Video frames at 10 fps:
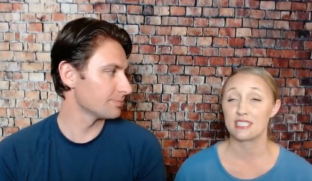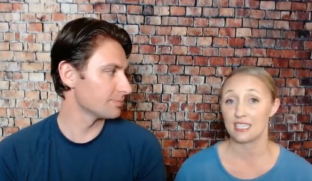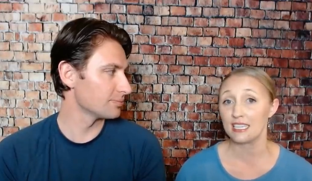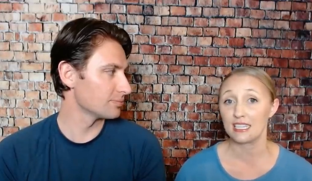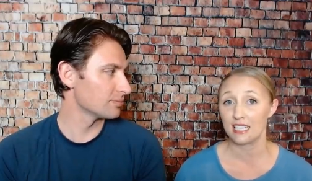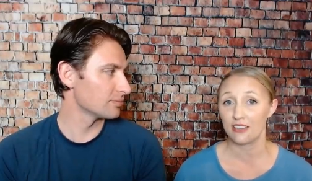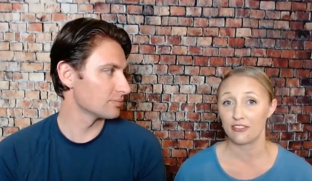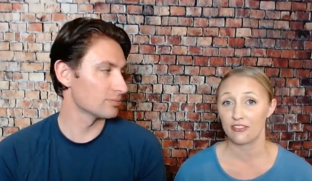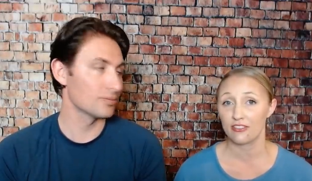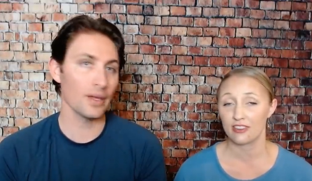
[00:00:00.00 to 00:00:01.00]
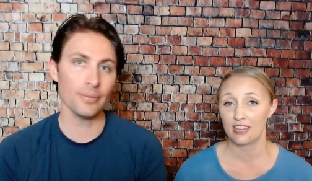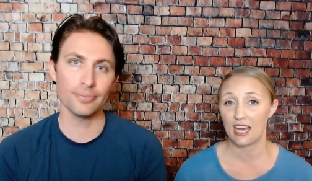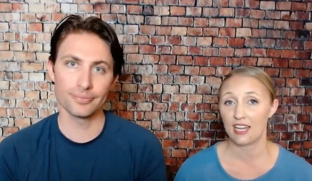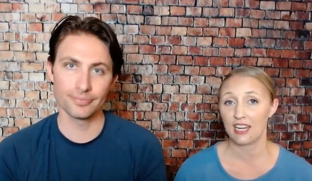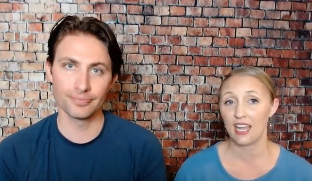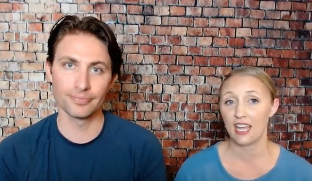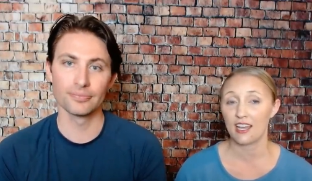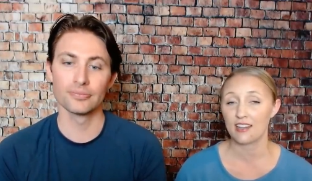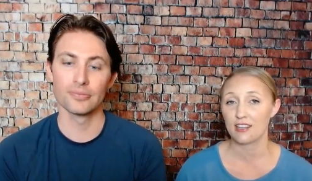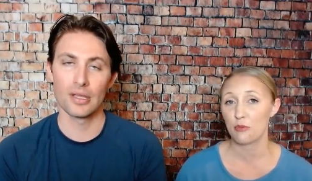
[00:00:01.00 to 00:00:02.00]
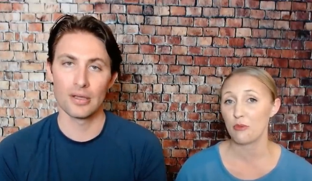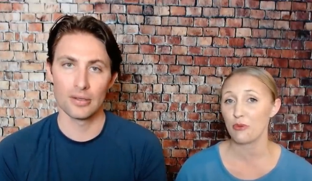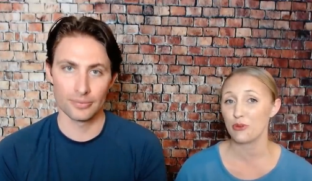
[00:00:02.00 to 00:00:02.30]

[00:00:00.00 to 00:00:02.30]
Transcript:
Speaker 1: did leave yep. that. And the people